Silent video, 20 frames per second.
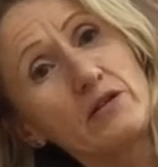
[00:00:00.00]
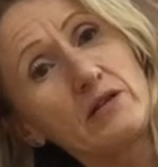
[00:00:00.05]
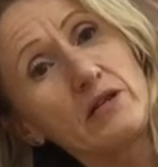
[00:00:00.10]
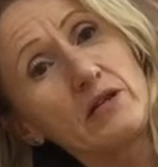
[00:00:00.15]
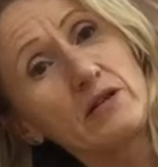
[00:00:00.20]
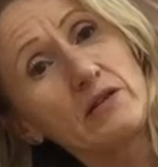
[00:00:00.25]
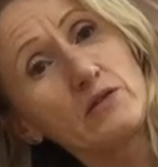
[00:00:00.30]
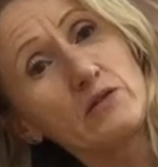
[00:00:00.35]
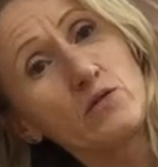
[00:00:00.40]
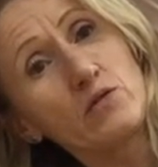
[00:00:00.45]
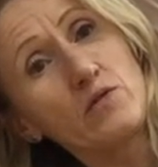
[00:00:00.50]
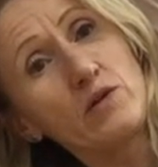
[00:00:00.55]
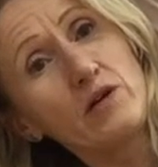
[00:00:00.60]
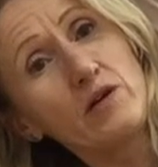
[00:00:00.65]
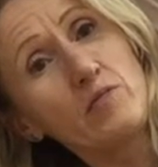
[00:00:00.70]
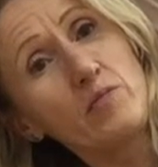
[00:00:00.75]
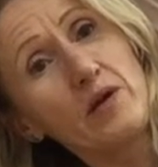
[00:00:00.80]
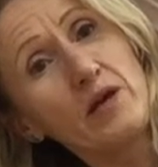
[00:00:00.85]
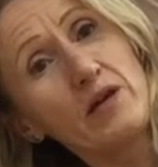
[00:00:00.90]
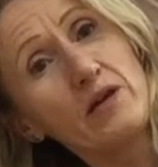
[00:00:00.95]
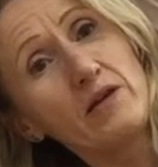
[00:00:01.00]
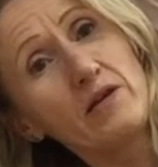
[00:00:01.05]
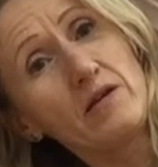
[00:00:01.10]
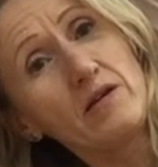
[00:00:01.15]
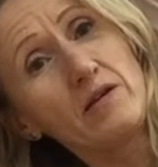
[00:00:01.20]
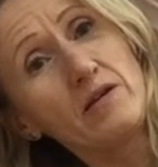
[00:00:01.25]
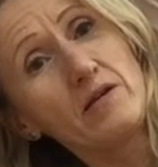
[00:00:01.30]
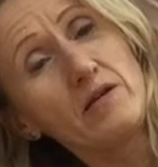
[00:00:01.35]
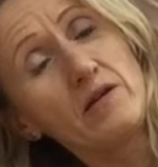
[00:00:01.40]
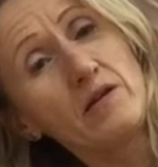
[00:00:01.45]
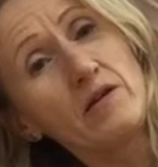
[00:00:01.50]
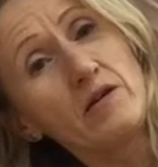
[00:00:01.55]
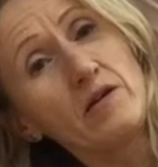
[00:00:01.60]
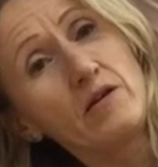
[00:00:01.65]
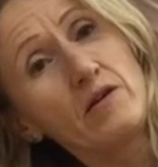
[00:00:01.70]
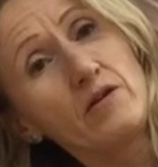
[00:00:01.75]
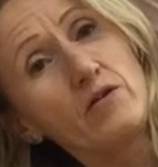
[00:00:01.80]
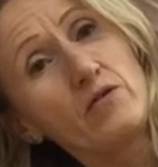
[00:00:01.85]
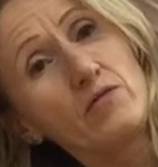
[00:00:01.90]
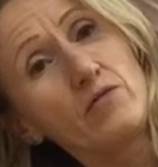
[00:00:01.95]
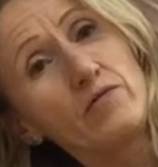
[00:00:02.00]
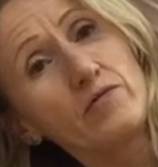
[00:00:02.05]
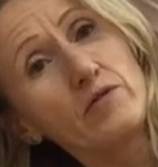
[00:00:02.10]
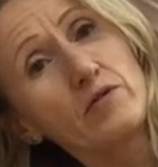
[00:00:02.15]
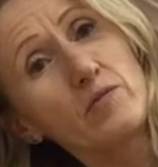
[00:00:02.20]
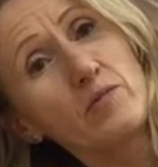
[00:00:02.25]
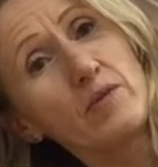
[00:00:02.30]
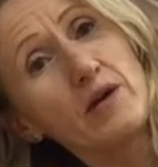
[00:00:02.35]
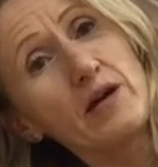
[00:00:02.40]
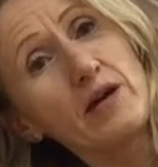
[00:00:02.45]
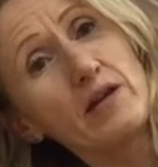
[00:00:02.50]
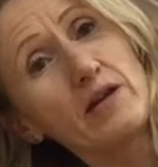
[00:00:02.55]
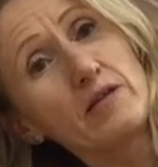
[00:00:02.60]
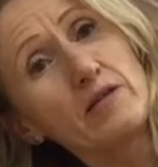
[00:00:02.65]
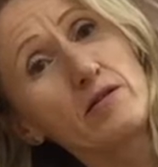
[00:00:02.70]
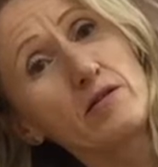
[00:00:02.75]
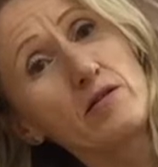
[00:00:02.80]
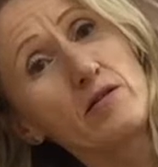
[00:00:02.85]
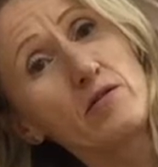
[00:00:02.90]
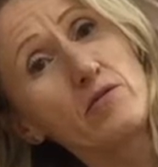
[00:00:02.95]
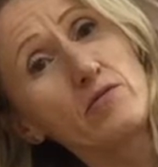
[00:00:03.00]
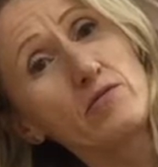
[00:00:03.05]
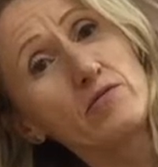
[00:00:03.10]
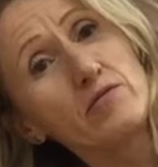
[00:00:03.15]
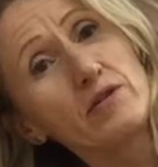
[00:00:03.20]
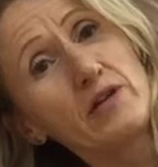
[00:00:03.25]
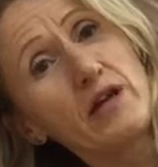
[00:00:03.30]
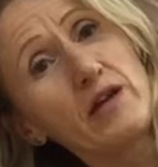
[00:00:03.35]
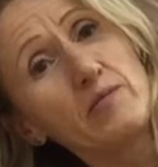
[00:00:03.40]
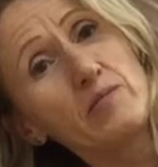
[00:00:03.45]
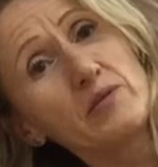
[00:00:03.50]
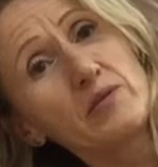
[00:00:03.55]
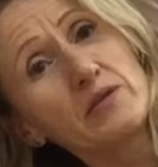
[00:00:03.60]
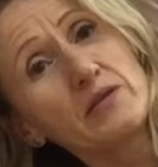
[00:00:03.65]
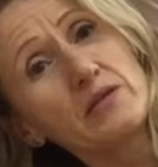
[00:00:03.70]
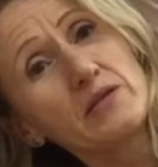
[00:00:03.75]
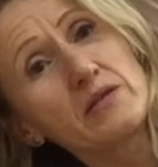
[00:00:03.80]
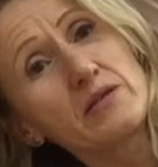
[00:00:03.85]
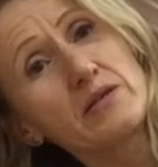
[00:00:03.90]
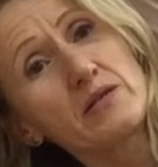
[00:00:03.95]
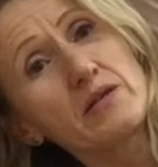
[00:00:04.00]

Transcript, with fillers: There is one pink over my lower abs